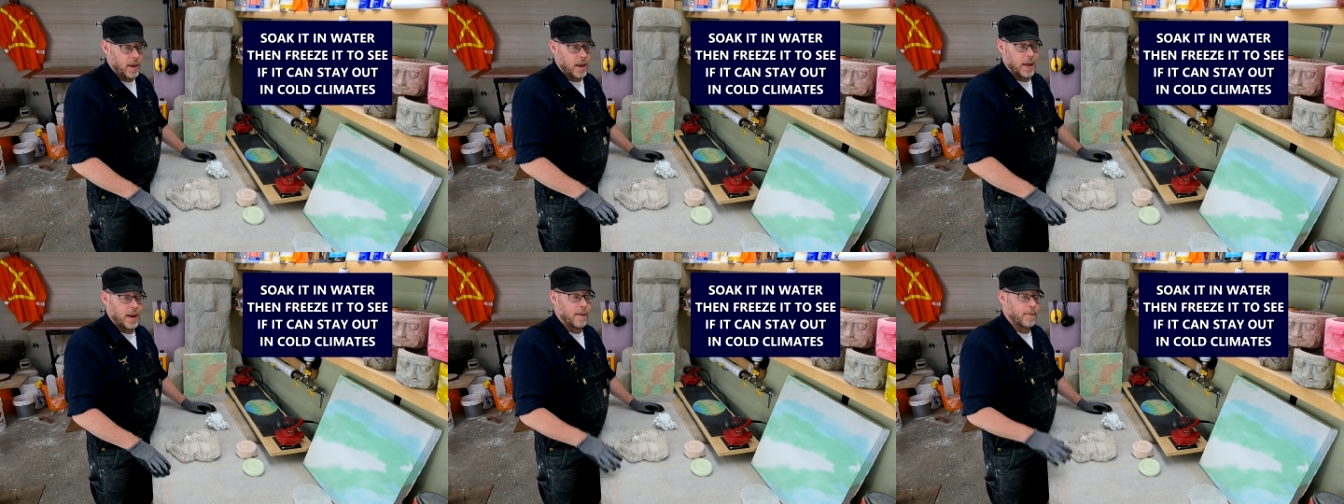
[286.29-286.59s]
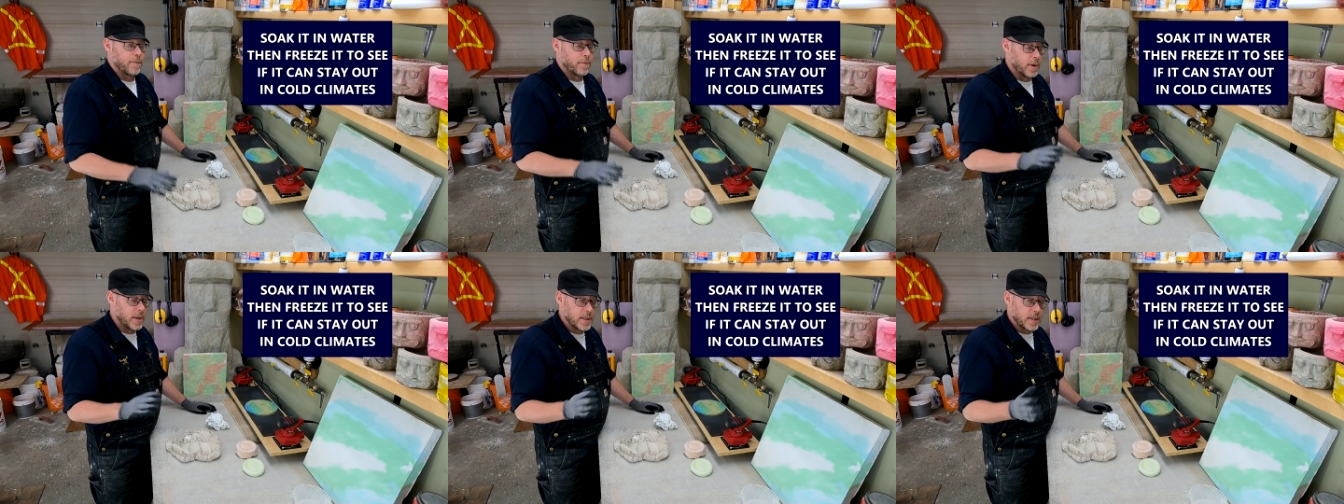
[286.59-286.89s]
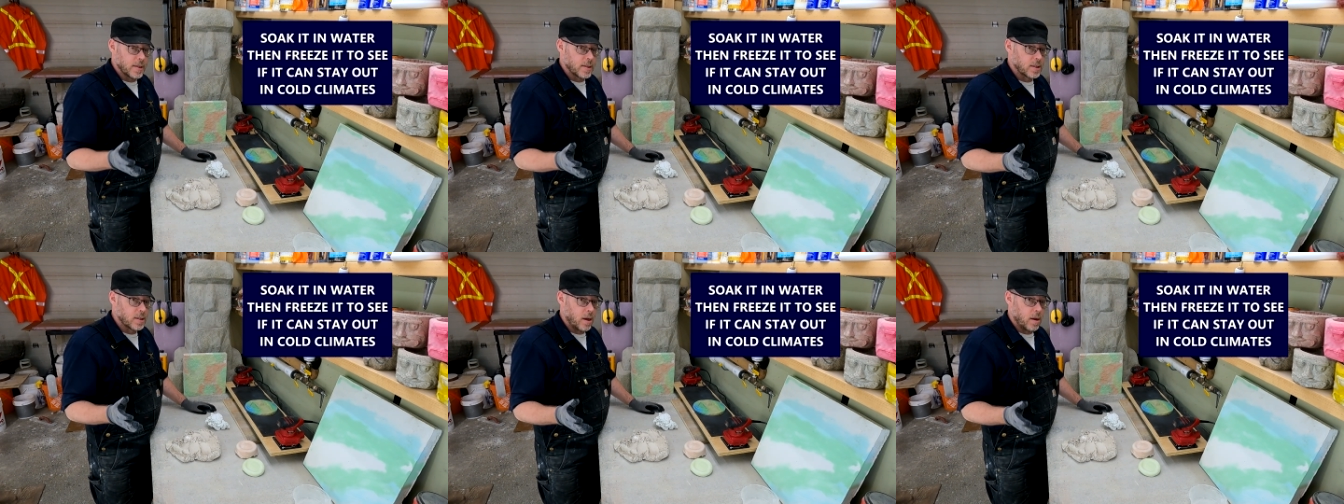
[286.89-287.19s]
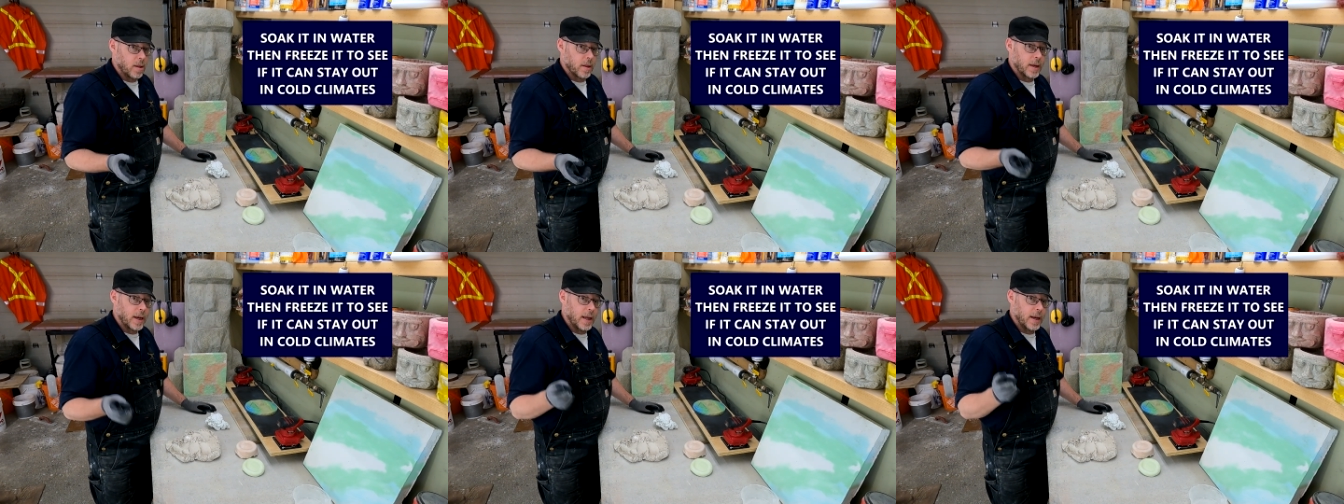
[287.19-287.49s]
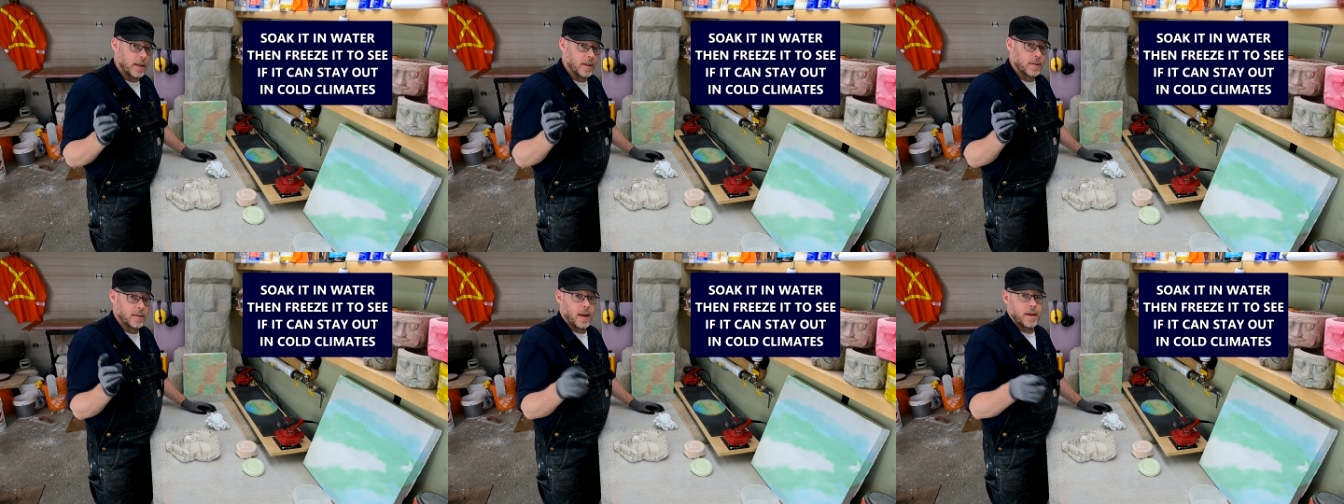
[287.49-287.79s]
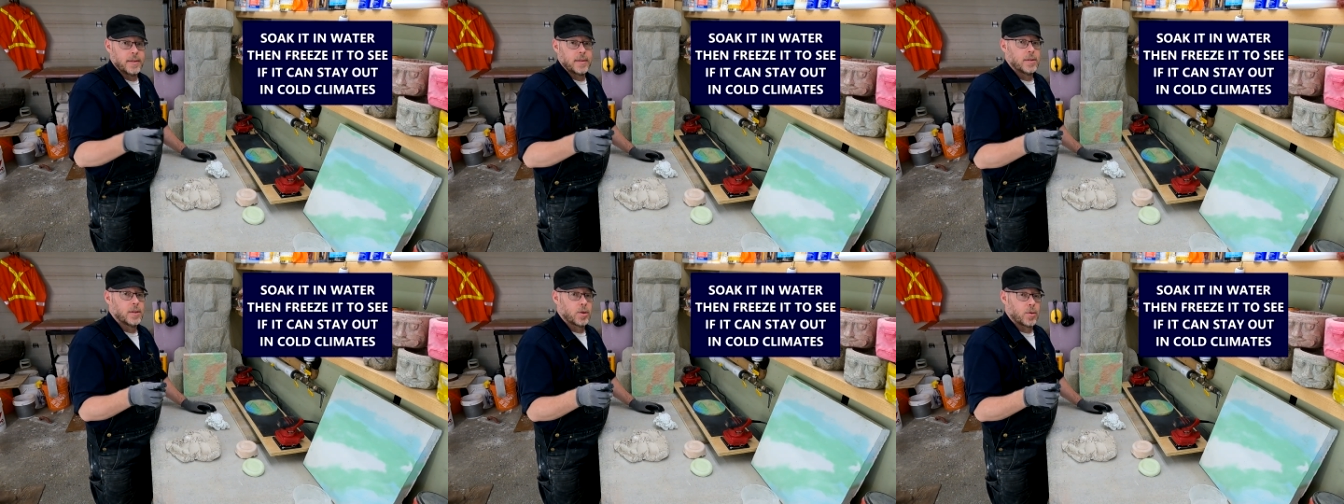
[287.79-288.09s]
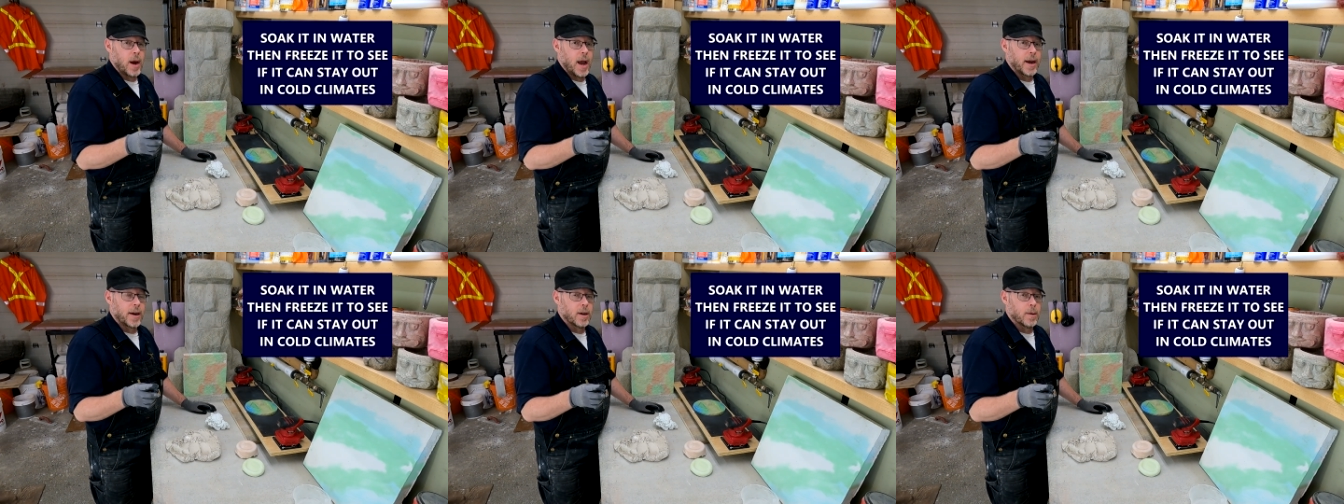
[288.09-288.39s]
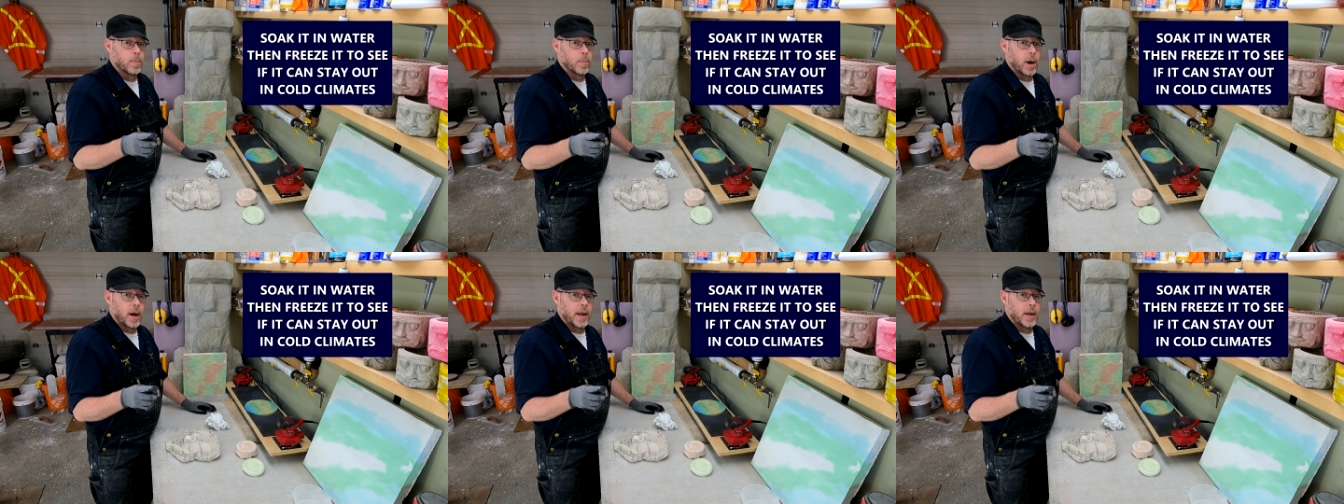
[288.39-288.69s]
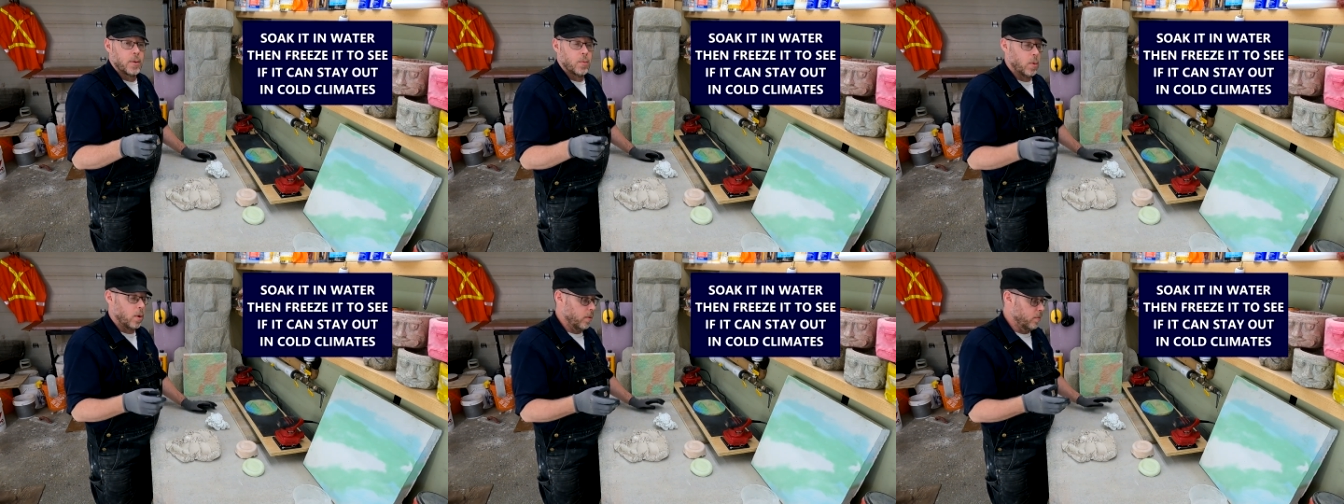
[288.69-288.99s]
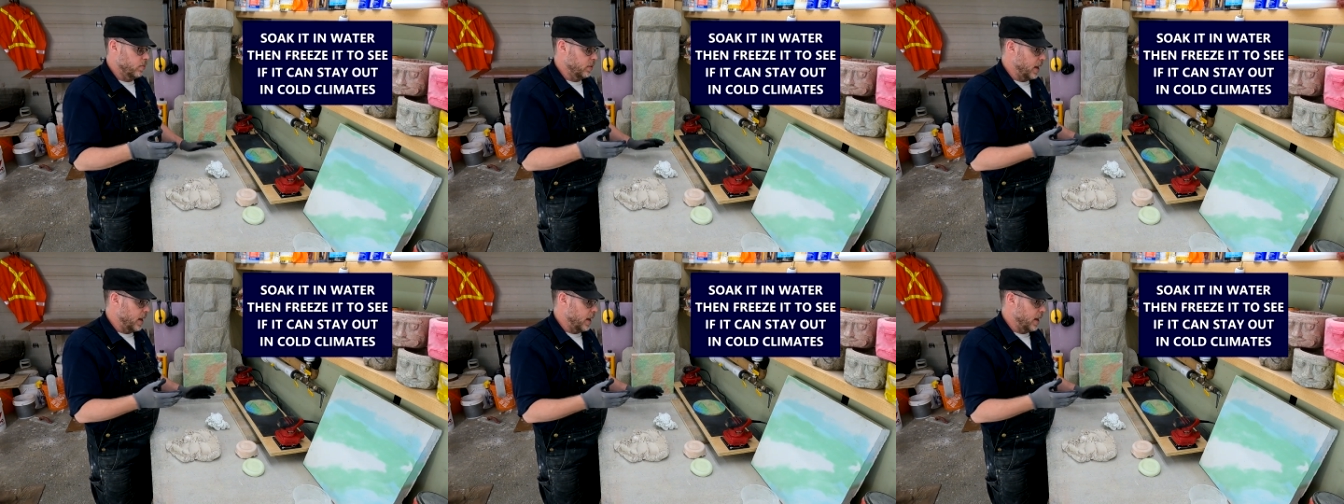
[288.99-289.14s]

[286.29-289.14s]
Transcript: and it freezes solid and it doesn't crack or break, well,